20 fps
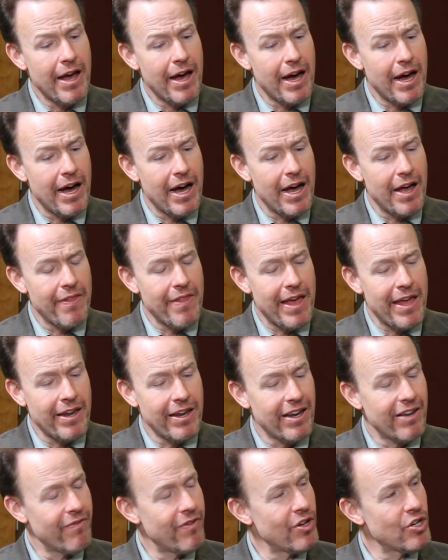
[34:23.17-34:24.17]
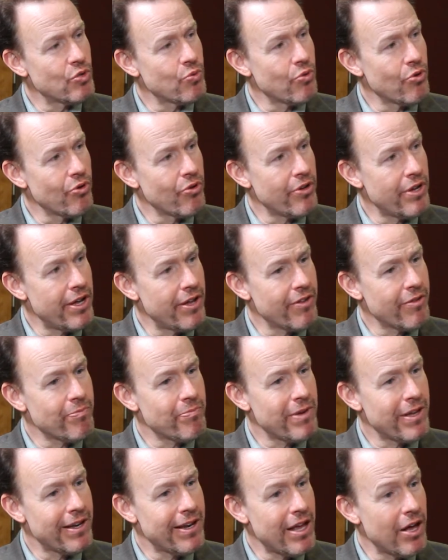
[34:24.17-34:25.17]
That individual has
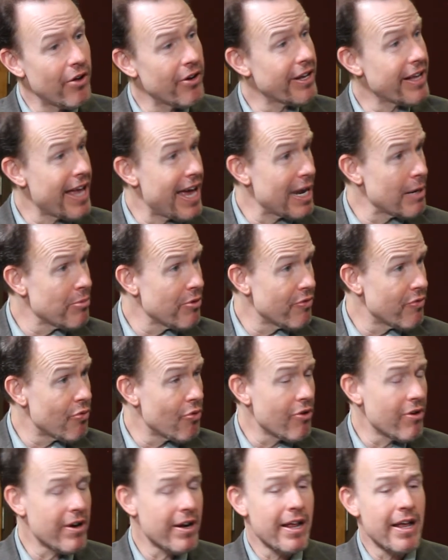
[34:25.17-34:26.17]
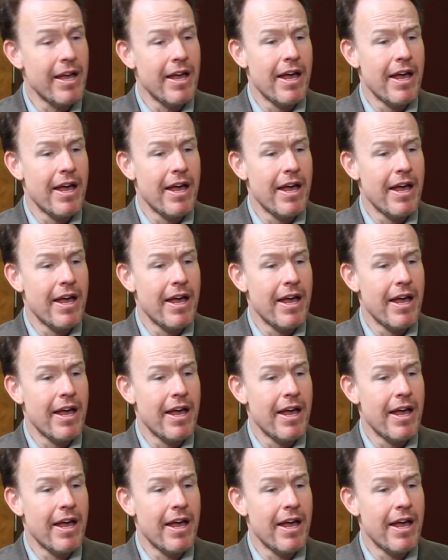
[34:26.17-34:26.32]
been held accountable for it.